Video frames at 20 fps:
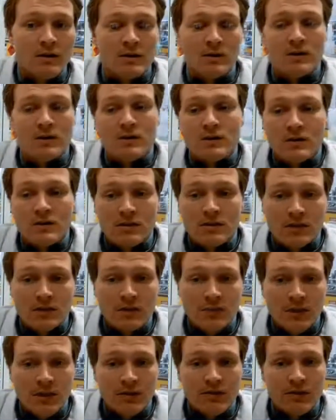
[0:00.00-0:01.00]
This is just
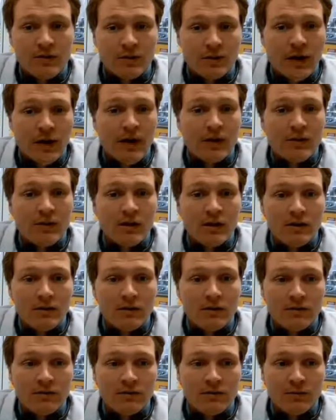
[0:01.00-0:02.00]
a bit of an outline
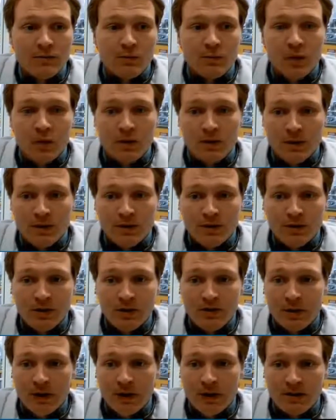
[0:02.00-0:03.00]
of what I'll be
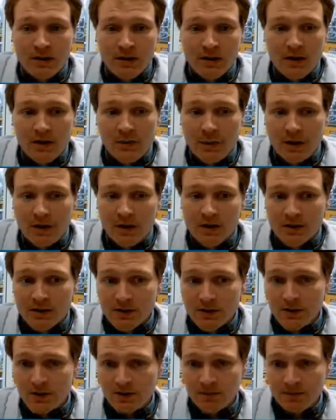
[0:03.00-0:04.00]
talking about in the coming
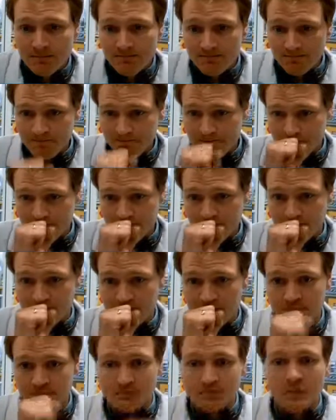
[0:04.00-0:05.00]
lectures.
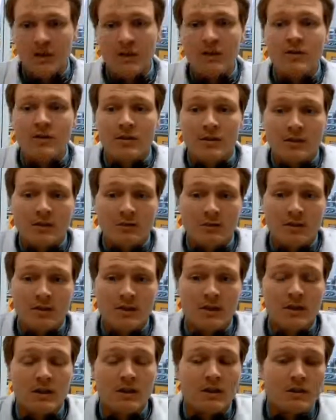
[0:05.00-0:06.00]
So this was
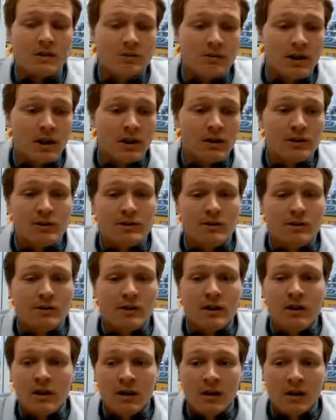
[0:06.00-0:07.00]
the introduction,
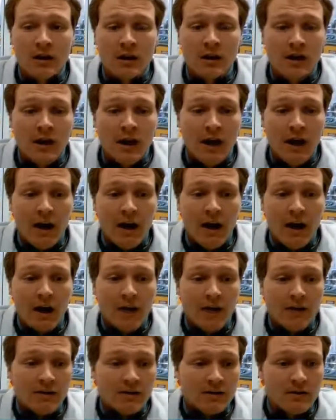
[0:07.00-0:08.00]

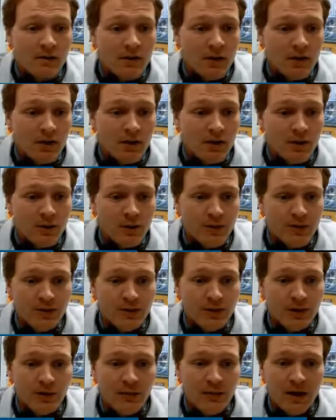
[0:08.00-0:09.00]
and then I'll be
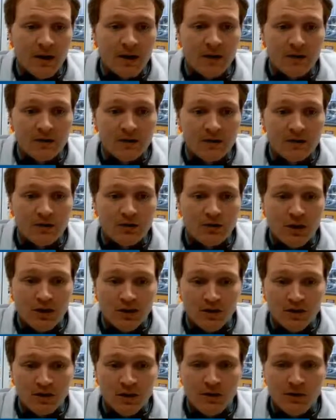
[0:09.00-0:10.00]
talking about drug
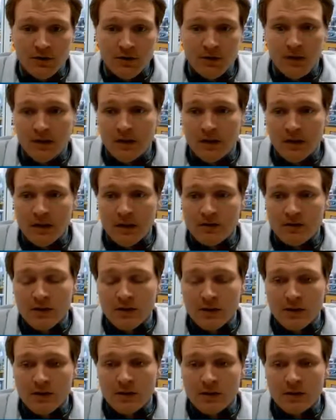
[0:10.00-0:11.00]
discovery.
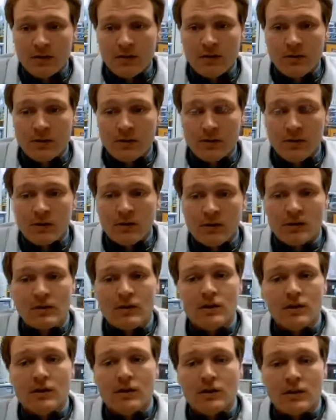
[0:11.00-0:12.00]
So
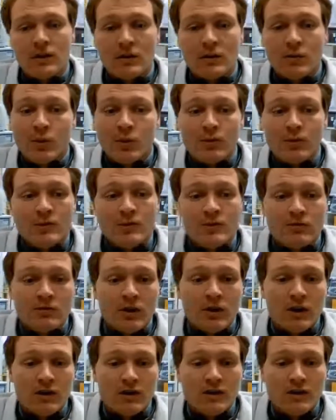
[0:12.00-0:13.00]
the importance of
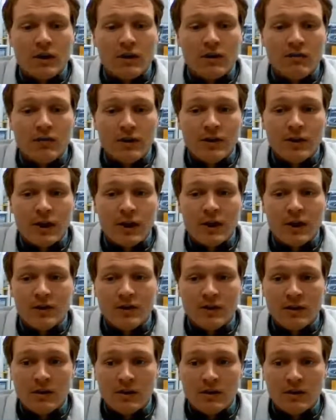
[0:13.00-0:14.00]
drug discovery
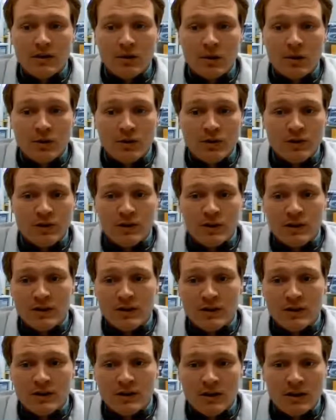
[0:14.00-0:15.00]
and the
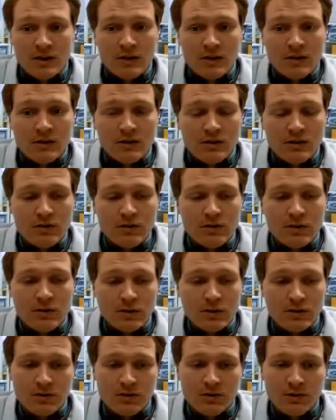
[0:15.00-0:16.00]
opportunities that
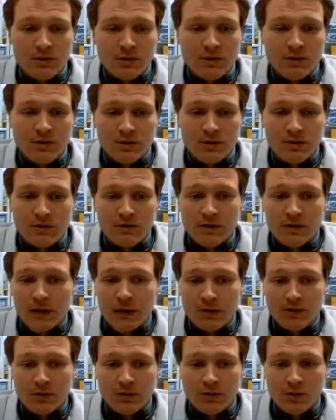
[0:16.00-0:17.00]
traditional use of
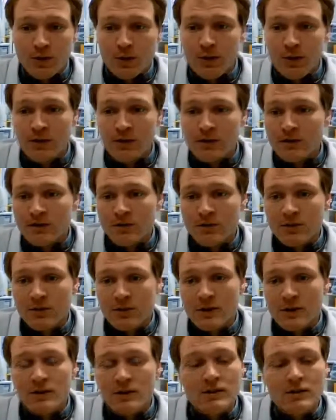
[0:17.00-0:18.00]
natural products
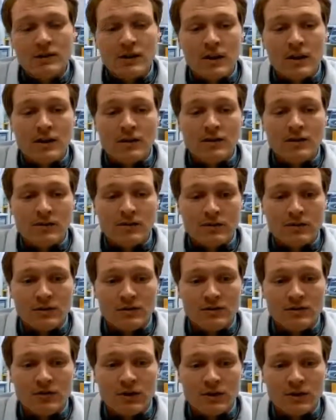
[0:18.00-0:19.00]
presents as a
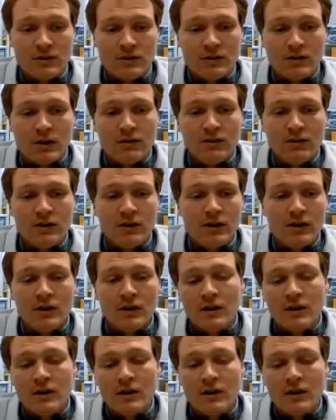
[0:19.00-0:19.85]
source of drug discovery.